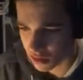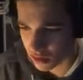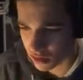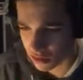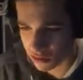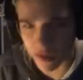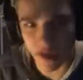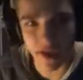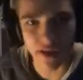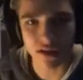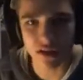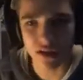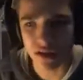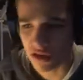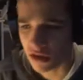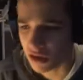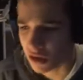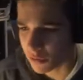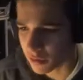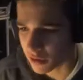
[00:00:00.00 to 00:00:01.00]
Okay,
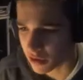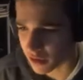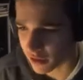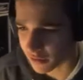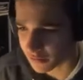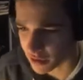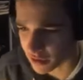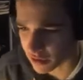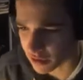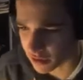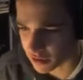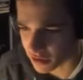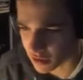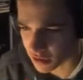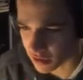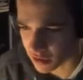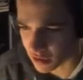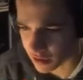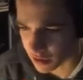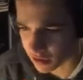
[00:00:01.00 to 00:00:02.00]
we're gonna have to kill this
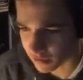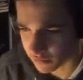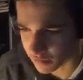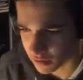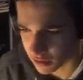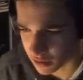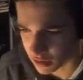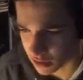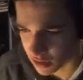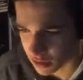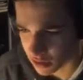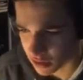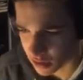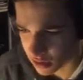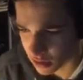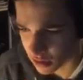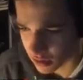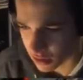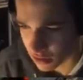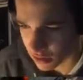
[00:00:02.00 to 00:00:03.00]
assassin first.
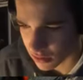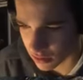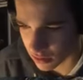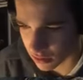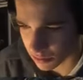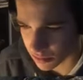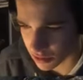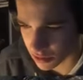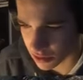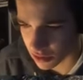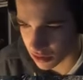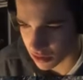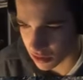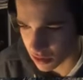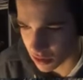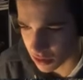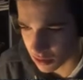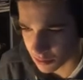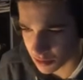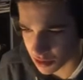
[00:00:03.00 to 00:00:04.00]
Just
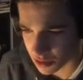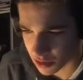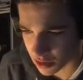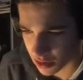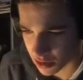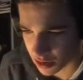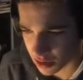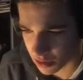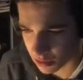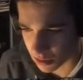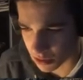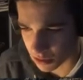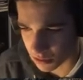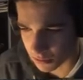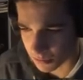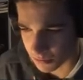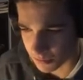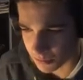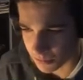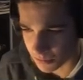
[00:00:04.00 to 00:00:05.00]
just kill you.
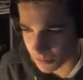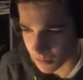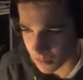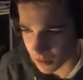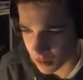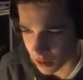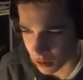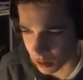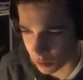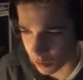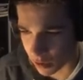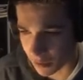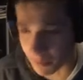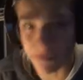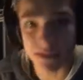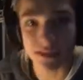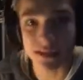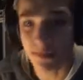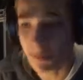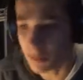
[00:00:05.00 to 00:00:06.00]
Oh, I
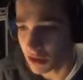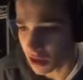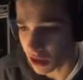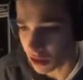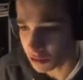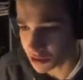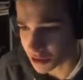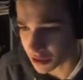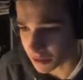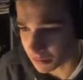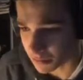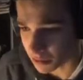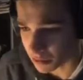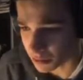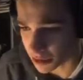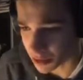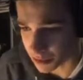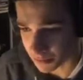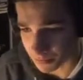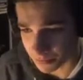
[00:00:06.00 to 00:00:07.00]
missed him. Oh shit, oh
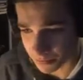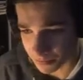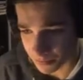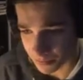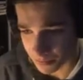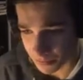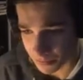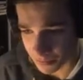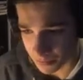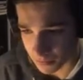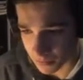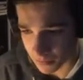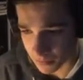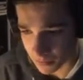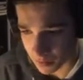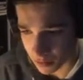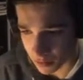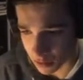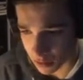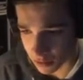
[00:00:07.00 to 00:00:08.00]
shit.
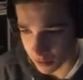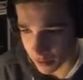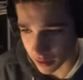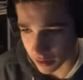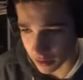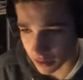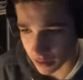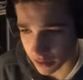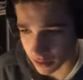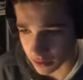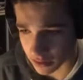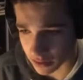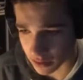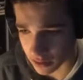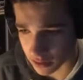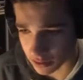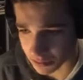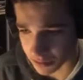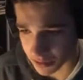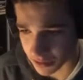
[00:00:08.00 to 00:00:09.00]
Okay, nice,
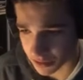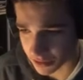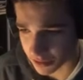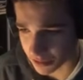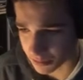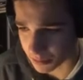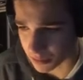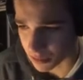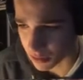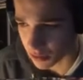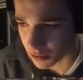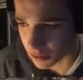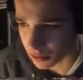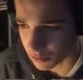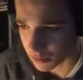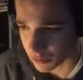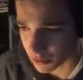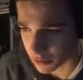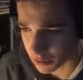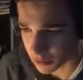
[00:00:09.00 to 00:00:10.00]
nice. We killed him.
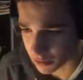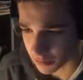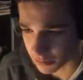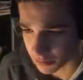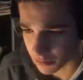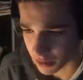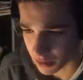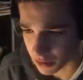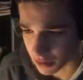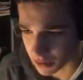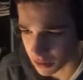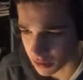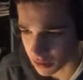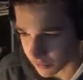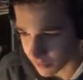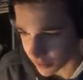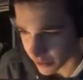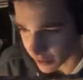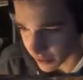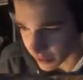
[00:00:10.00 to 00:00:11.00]
We killed him, nice.
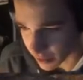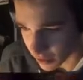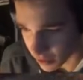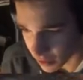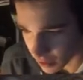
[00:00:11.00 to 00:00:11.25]
Over here.